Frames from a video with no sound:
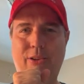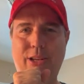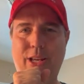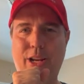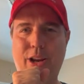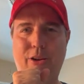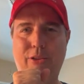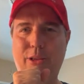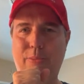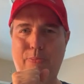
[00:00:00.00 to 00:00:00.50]
You
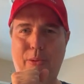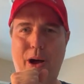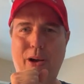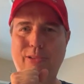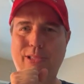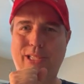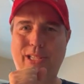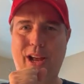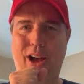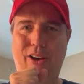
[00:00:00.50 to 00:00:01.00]
know, the
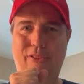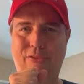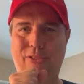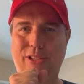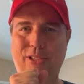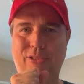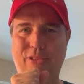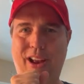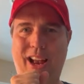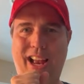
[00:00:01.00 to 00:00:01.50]
post
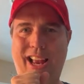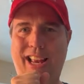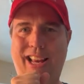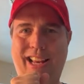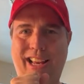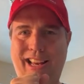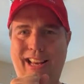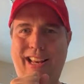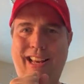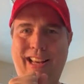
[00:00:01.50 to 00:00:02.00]
office, right?
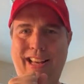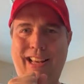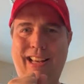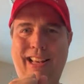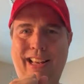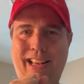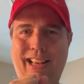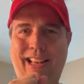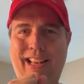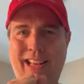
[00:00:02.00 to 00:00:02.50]

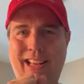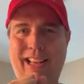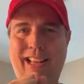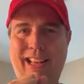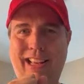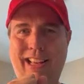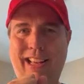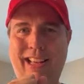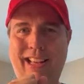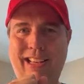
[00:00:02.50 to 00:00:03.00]

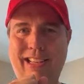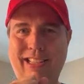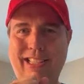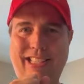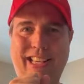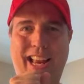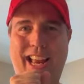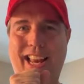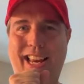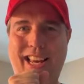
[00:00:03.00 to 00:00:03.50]

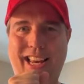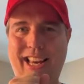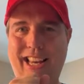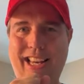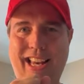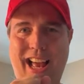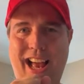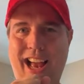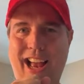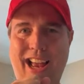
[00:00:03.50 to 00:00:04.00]
Standing in
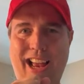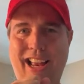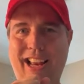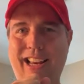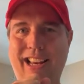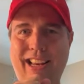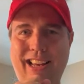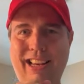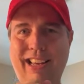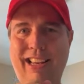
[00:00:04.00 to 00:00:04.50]
line.